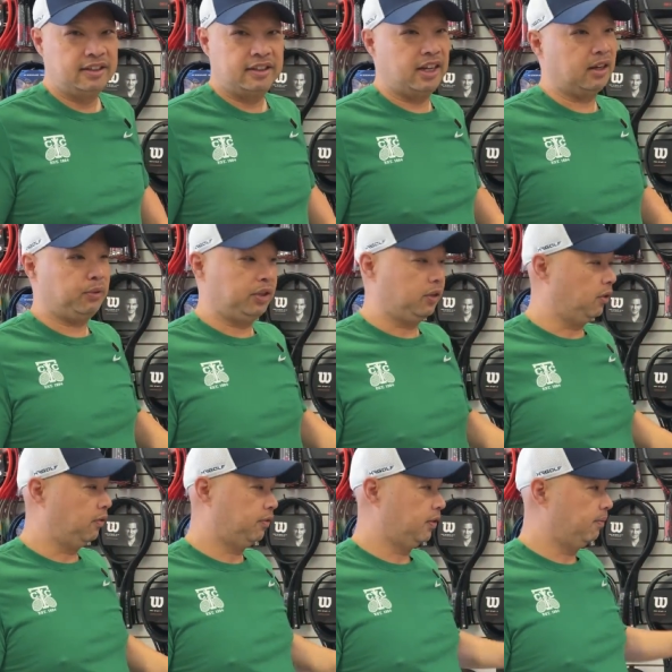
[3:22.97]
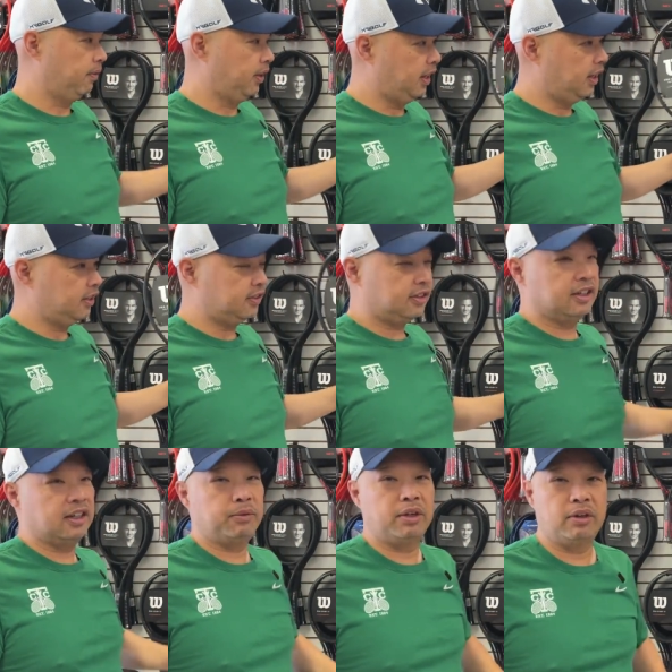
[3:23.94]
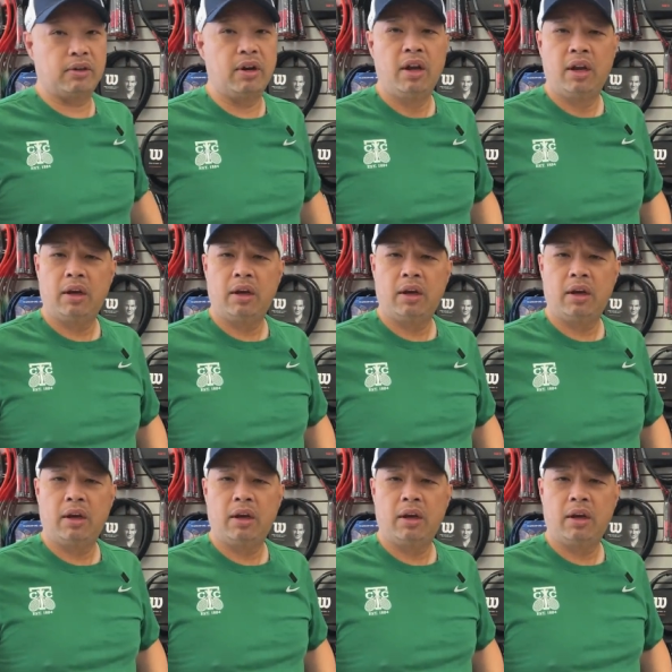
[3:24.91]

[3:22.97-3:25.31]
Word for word: Like we go from this, and then we go to,